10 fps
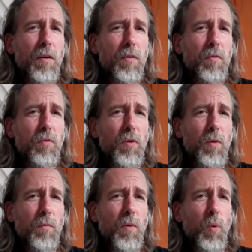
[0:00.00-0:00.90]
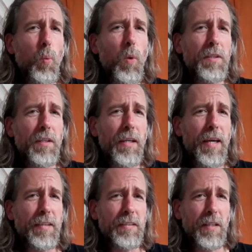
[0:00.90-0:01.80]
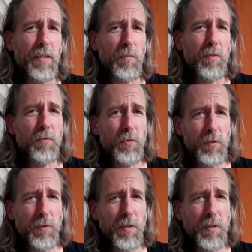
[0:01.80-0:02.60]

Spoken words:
from what I had done before.